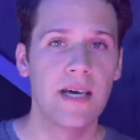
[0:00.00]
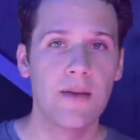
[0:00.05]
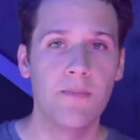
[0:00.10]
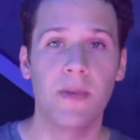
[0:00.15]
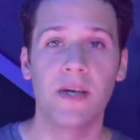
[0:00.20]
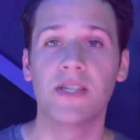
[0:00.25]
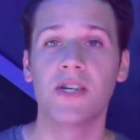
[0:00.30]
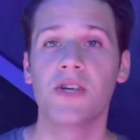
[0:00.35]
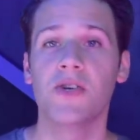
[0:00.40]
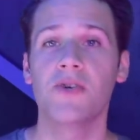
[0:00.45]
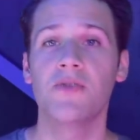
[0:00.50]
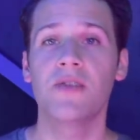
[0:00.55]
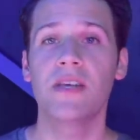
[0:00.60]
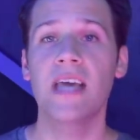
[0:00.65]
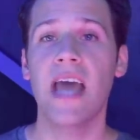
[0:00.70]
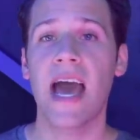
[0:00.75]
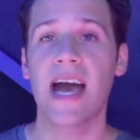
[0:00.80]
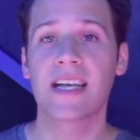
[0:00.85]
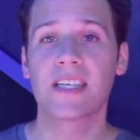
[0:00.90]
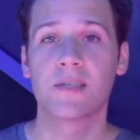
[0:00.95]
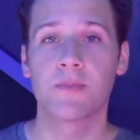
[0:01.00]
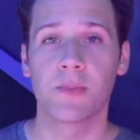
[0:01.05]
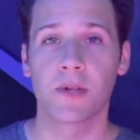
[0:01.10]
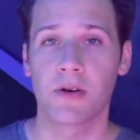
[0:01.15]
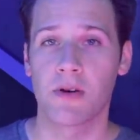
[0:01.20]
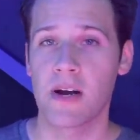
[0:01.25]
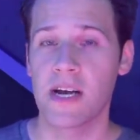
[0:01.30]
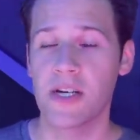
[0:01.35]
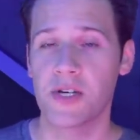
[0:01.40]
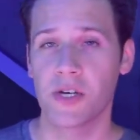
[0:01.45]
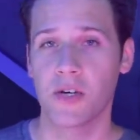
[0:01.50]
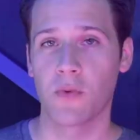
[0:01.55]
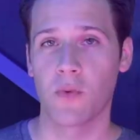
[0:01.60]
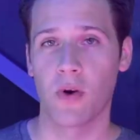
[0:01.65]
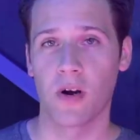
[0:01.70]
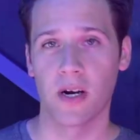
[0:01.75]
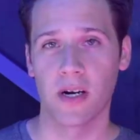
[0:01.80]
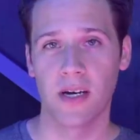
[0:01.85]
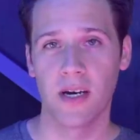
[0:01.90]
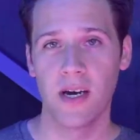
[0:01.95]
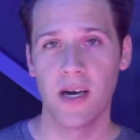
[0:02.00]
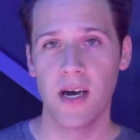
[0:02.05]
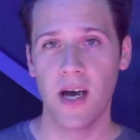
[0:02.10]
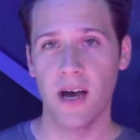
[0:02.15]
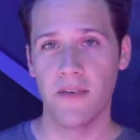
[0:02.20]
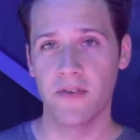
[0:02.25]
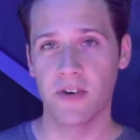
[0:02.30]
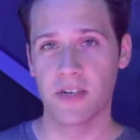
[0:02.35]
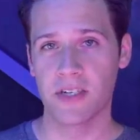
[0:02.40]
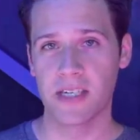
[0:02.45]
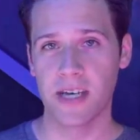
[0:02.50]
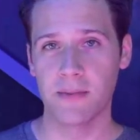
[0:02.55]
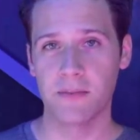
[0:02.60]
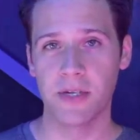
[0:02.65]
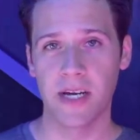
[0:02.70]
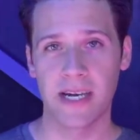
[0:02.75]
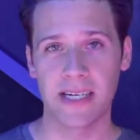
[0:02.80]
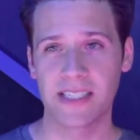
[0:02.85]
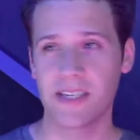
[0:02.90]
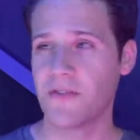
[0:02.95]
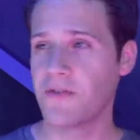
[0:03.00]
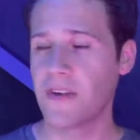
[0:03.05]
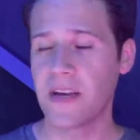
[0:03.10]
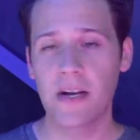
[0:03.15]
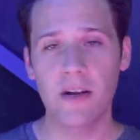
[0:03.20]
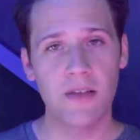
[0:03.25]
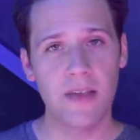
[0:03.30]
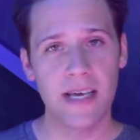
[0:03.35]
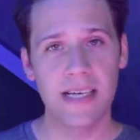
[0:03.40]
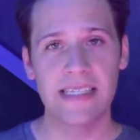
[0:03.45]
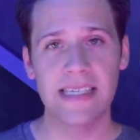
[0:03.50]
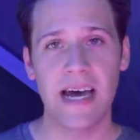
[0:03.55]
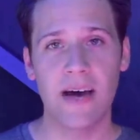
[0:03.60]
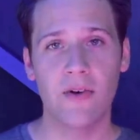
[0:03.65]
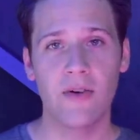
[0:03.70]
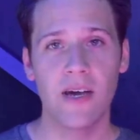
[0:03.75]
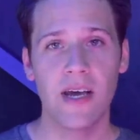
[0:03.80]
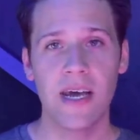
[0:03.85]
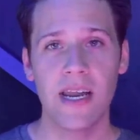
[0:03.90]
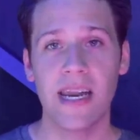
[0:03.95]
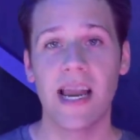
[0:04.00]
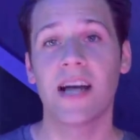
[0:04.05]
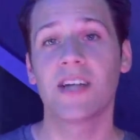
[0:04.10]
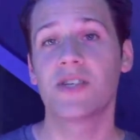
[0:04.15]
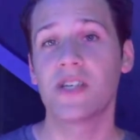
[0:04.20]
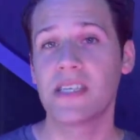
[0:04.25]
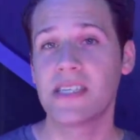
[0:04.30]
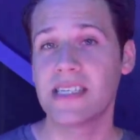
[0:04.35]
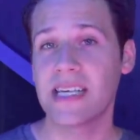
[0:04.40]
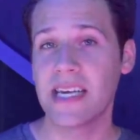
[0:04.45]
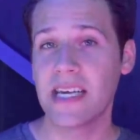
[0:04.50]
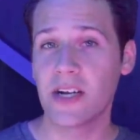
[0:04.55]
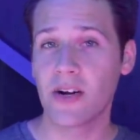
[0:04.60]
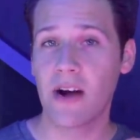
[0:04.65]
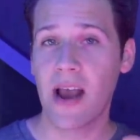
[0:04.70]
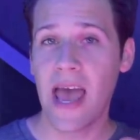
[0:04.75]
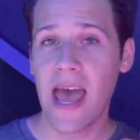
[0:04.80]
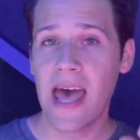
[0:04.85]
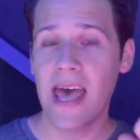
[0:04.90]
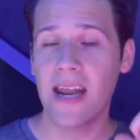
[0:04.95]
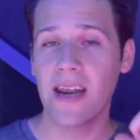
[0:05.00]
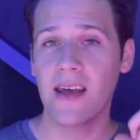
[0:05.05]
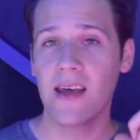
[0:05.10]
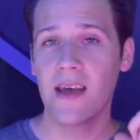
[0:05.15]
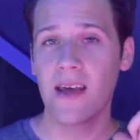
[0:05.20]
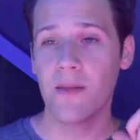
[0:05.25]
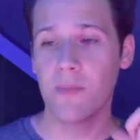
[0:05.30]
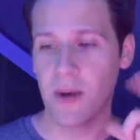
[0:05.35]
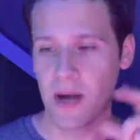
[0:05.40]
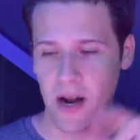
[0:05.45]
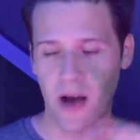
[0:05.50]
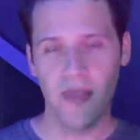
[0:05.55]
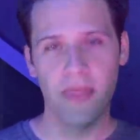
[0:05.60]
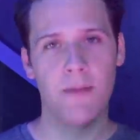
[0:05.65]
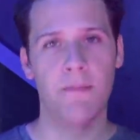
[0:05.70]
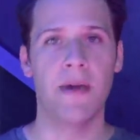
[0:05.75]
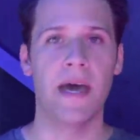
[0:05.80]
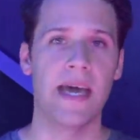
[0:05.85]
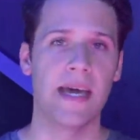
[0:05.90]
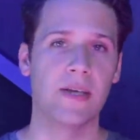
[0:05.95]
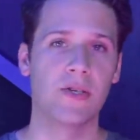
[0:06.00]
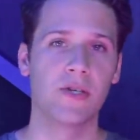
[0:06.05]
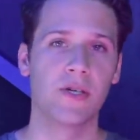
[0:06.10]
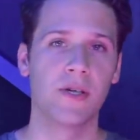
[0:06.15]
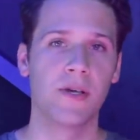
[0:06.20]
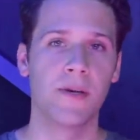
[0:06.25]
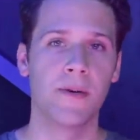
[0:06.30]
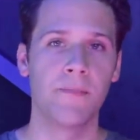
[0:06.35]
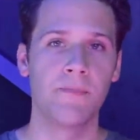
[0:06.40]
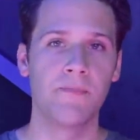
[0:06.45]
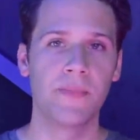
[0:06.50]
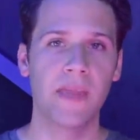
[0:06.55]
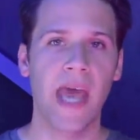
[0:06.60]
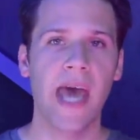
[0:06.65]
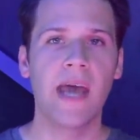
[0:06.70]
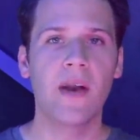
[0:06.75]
but to do the exploration work of your subject, to figure things out not just in your head, but on the page. And